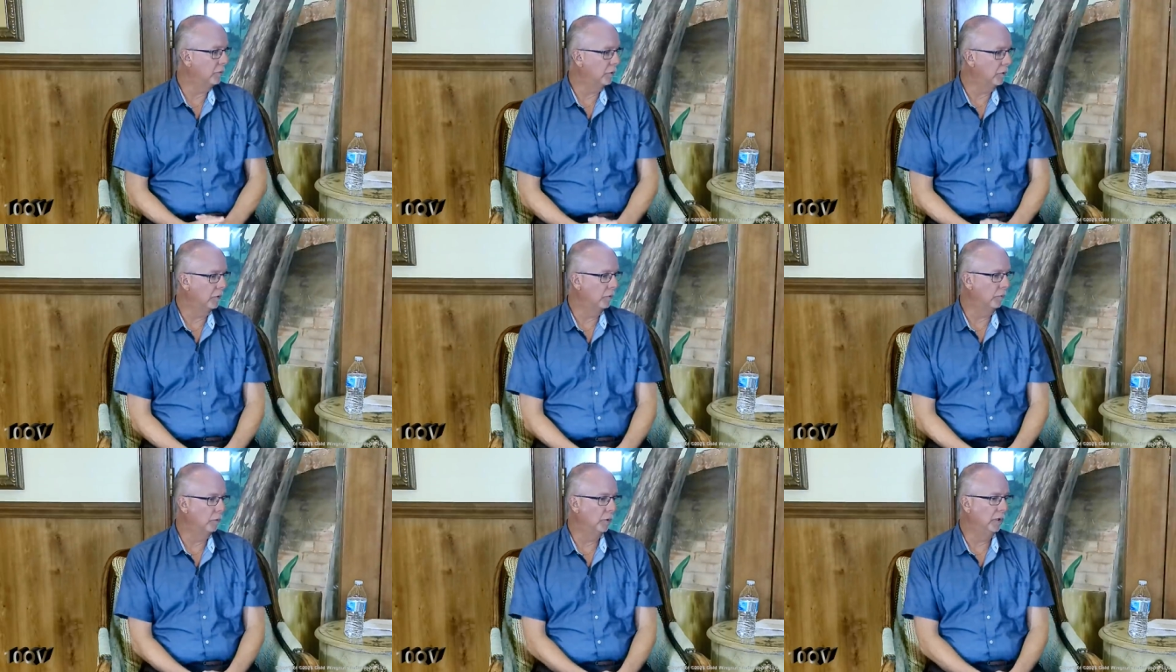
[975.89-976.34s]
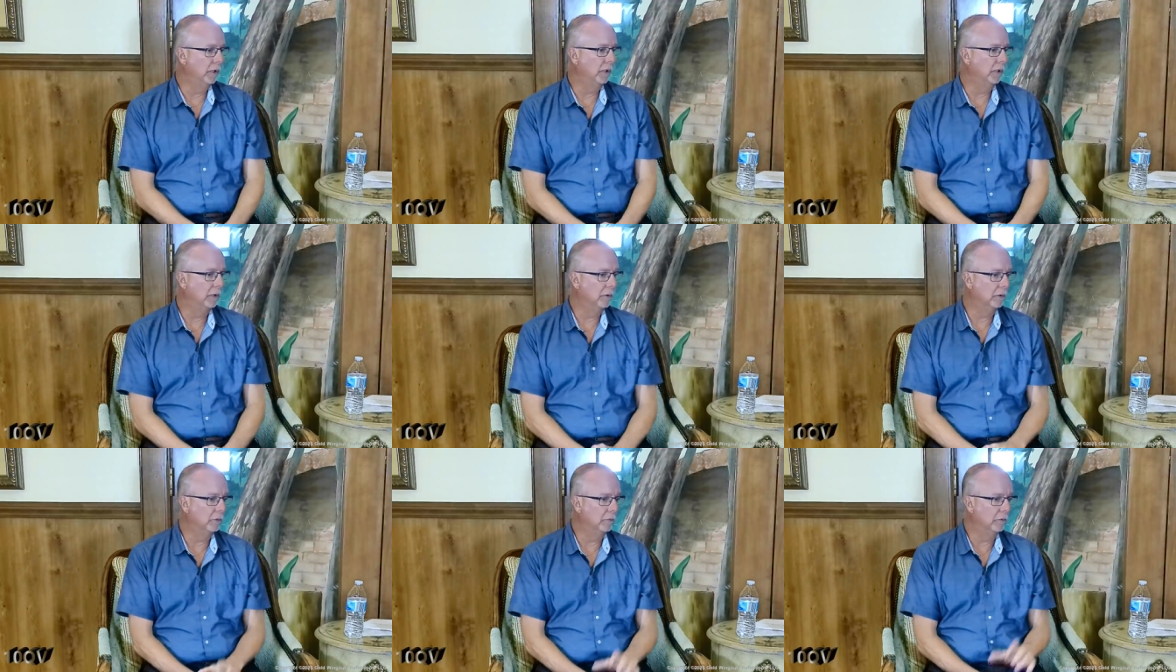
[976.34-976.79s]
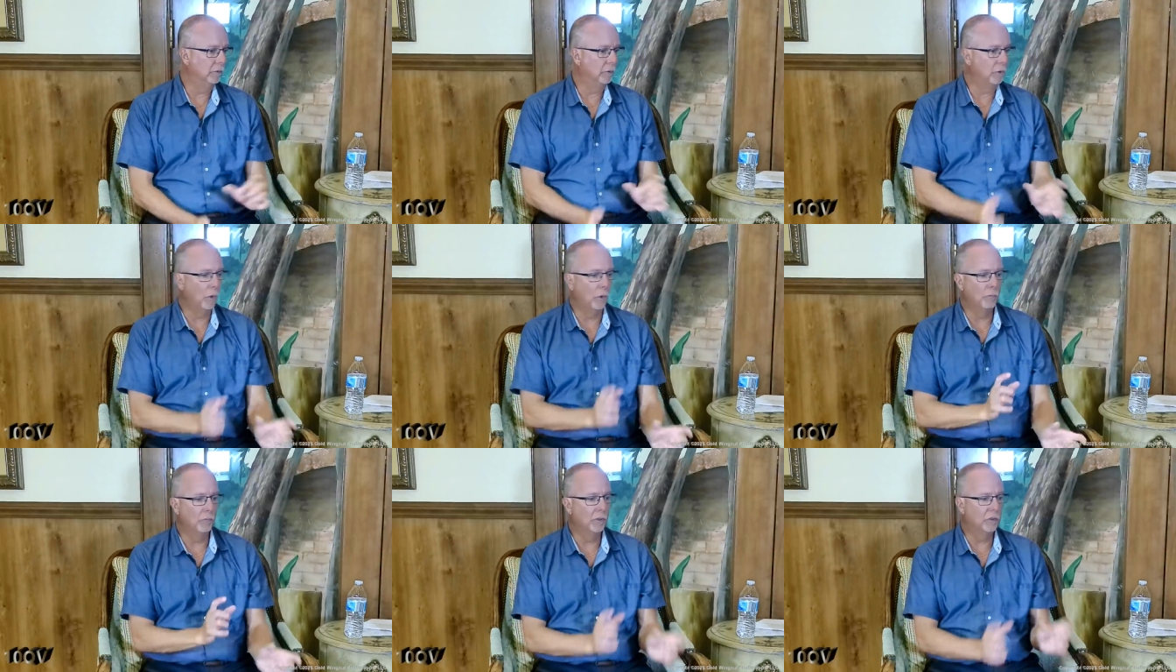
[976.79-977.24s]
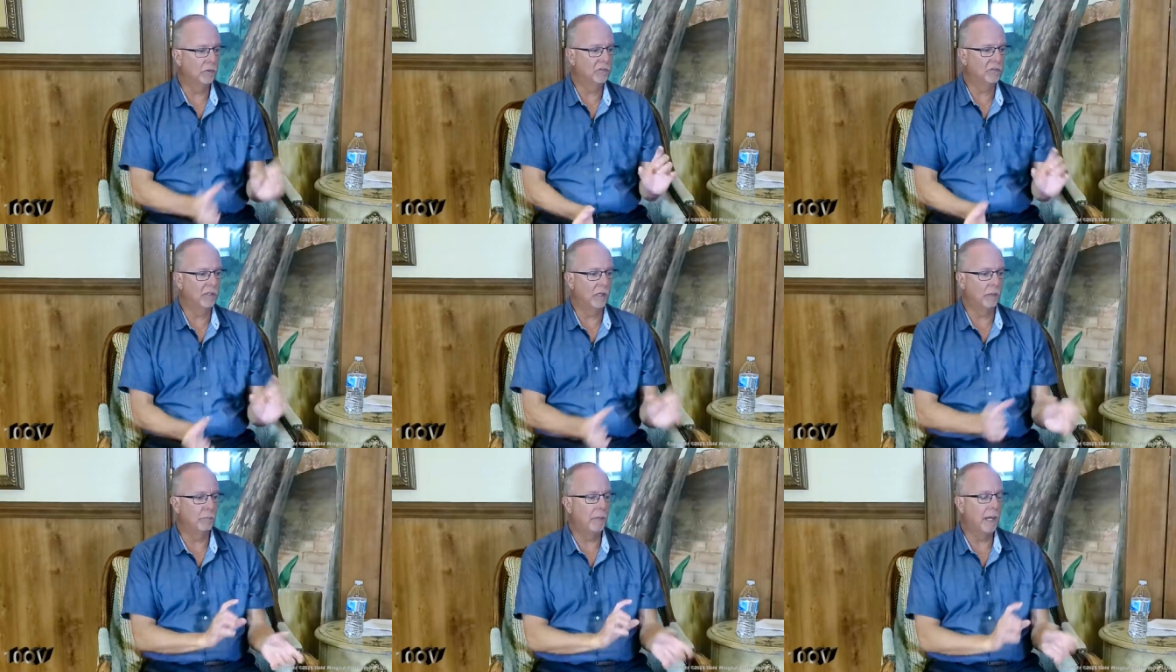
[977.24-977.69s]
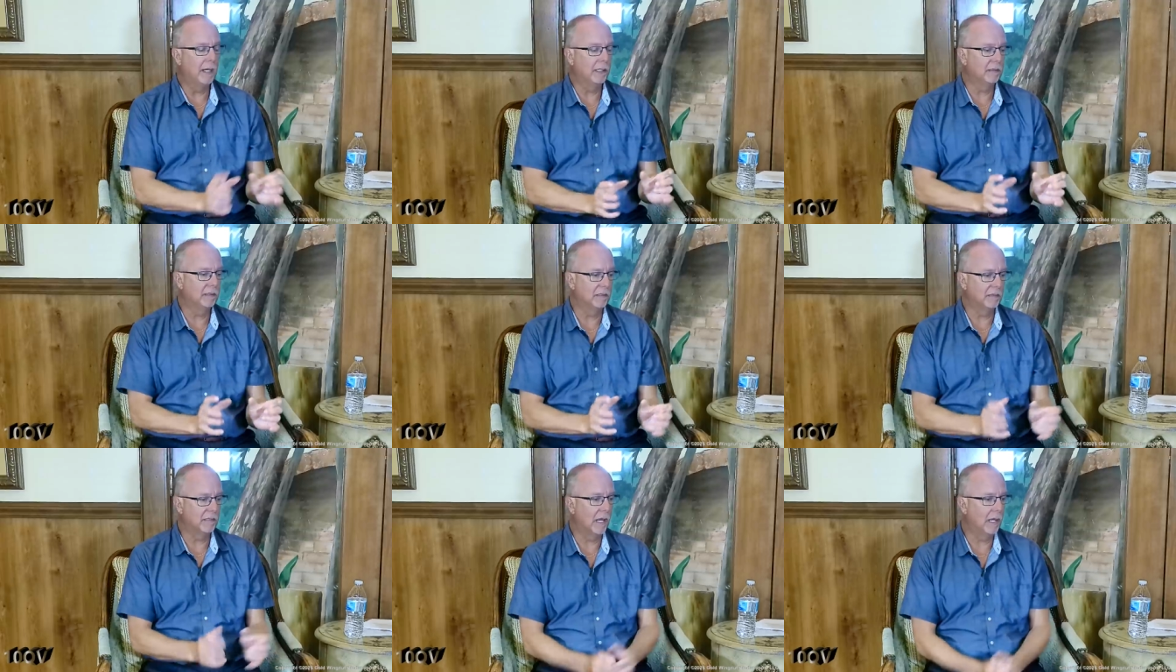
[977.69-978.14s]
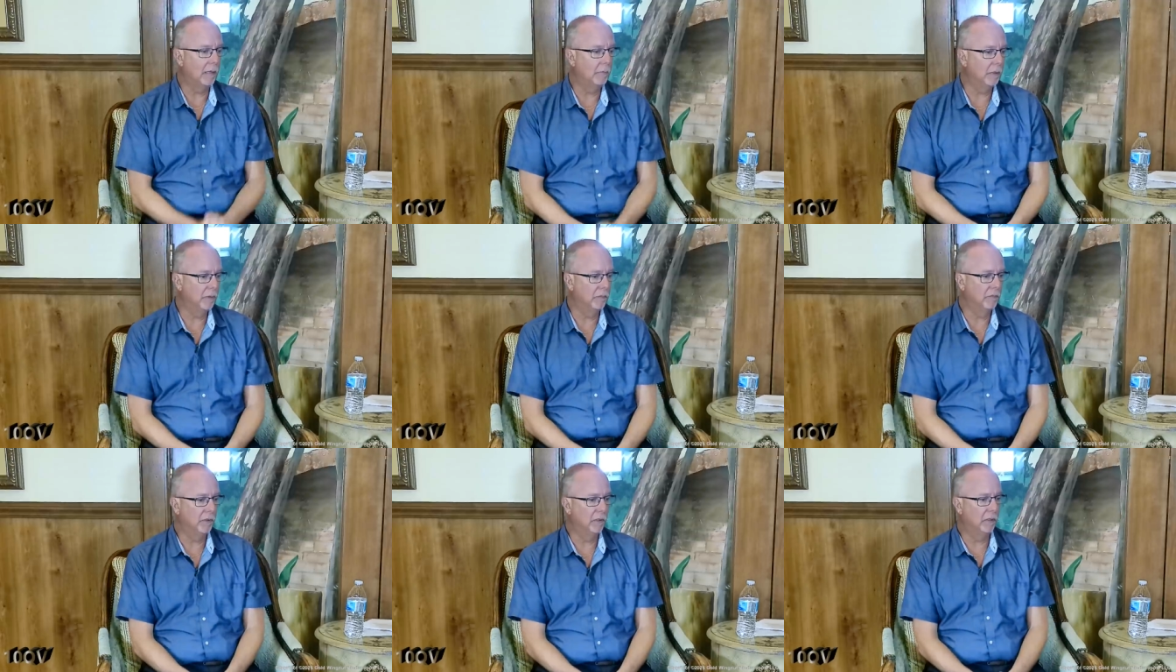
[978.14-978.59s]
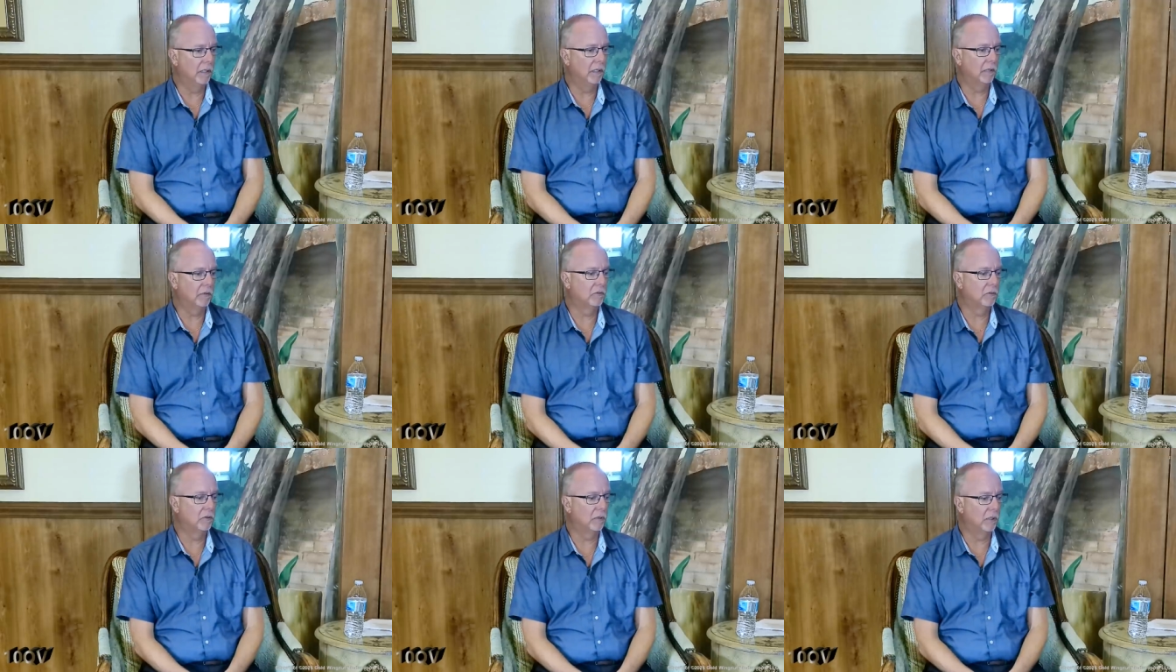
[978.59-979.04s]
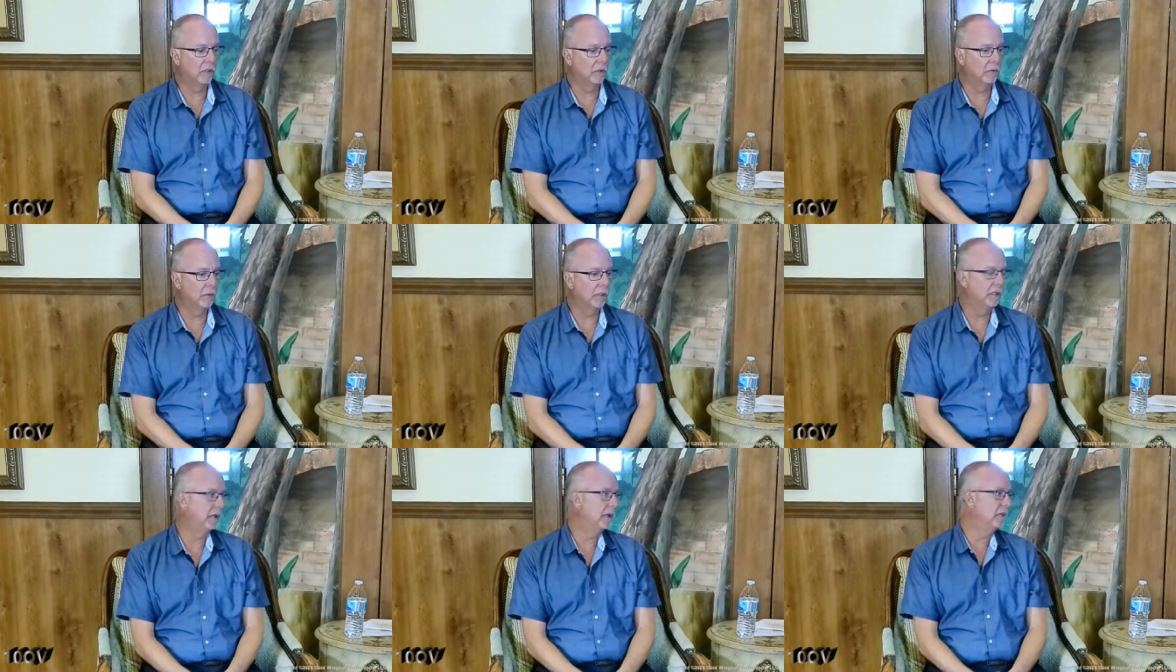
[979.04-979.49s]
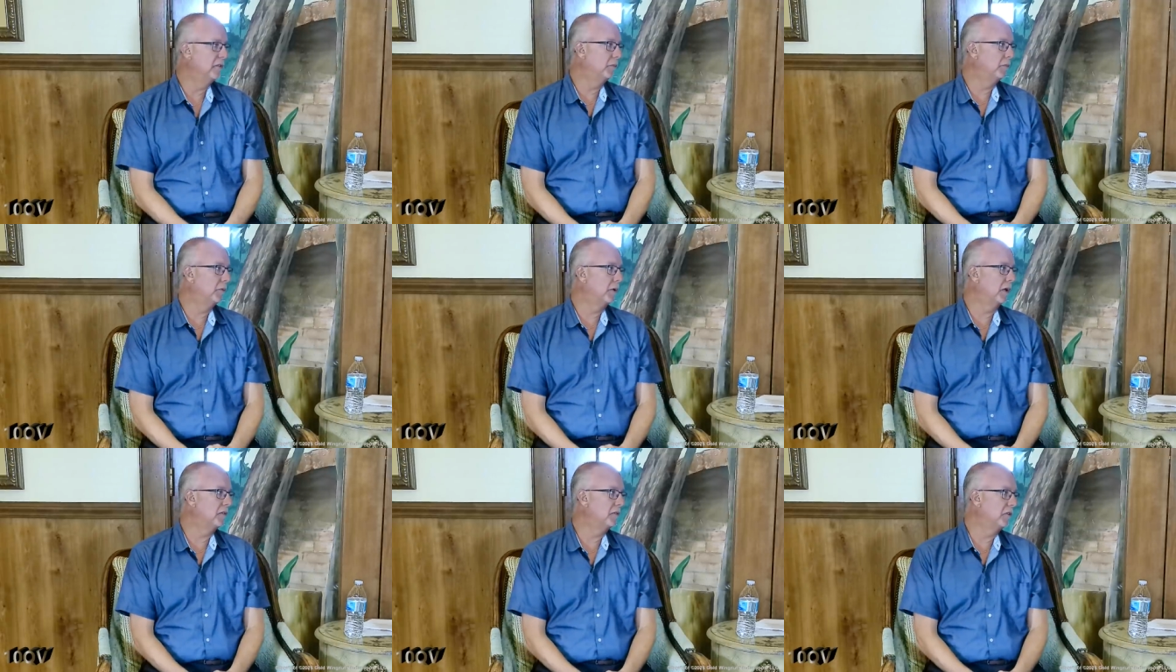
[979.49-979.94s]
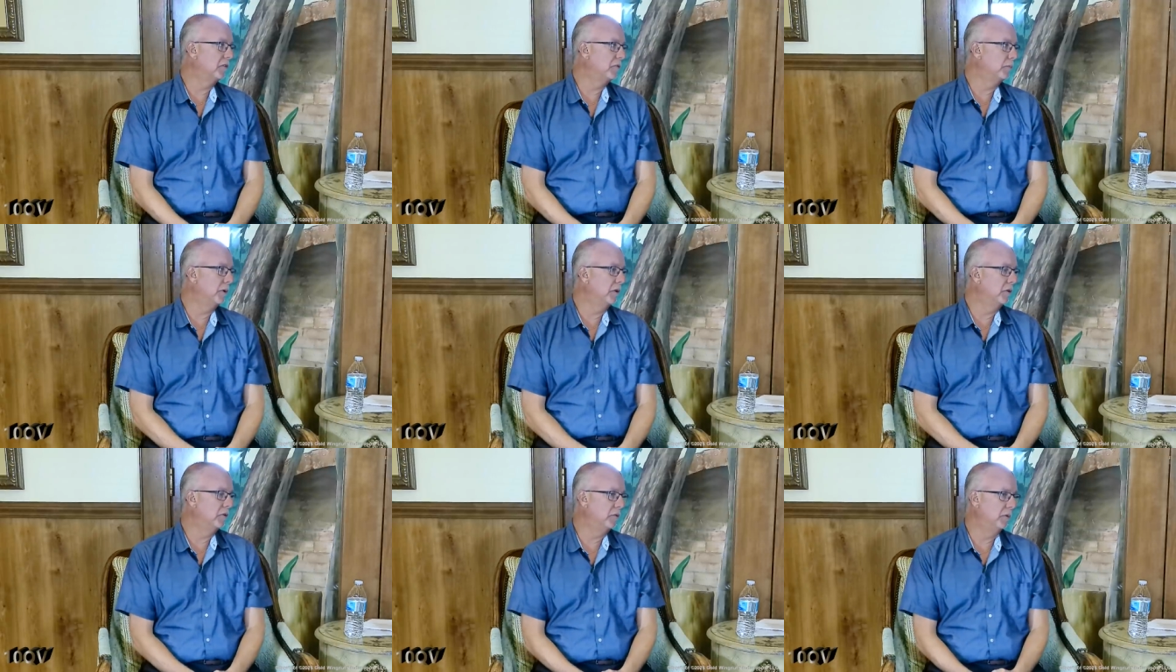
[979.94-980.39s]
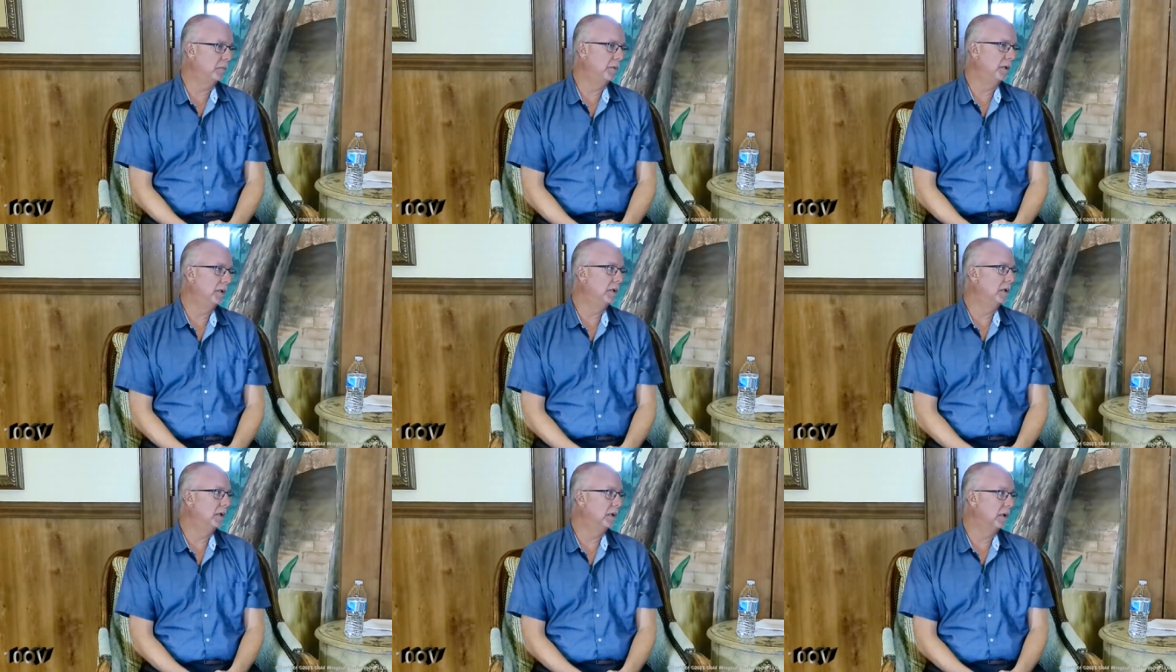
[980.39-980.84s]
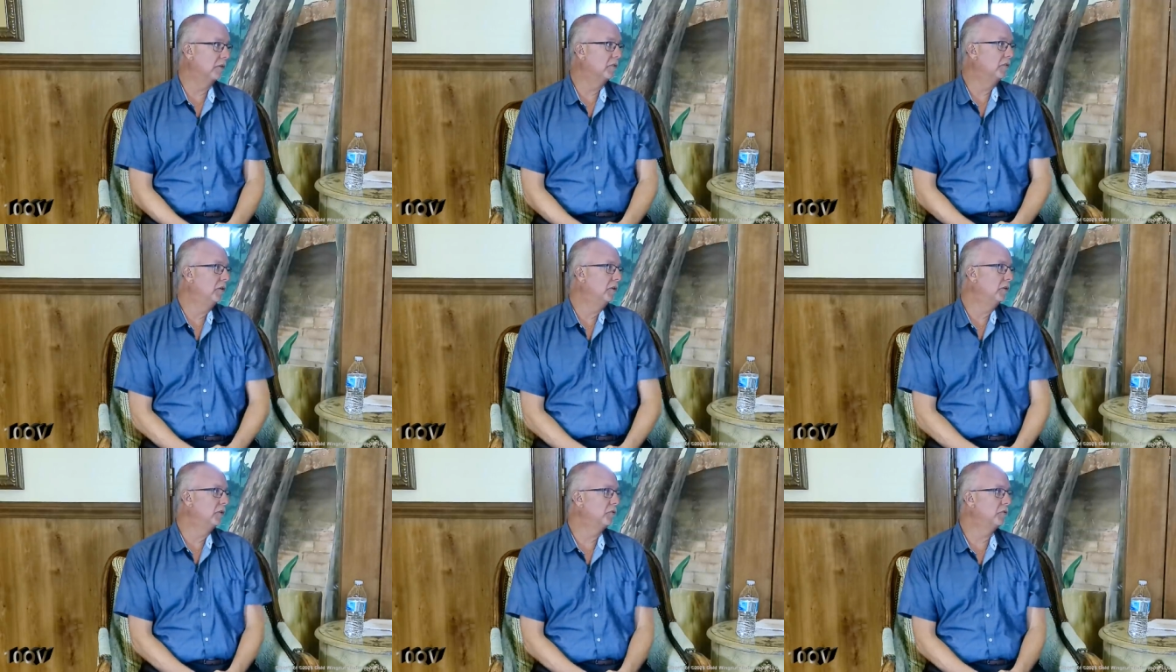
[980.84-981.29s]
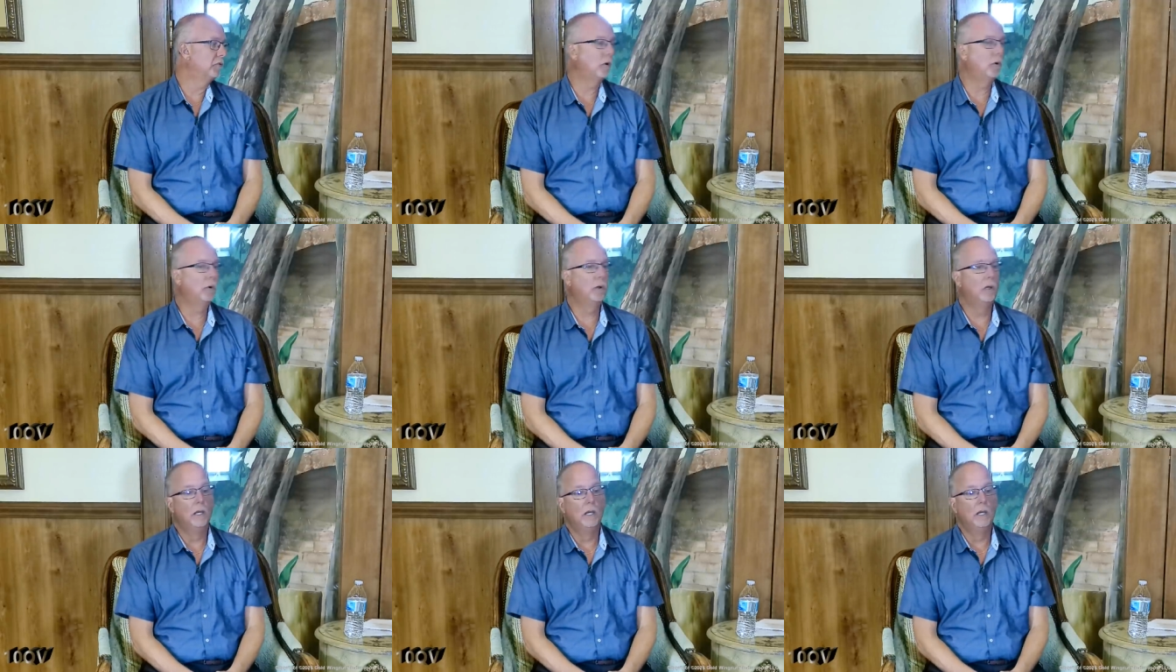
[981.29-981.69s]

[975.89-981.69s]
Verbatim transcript: COVID set back the timing of the next accreditation process, but it should be in the next year or so.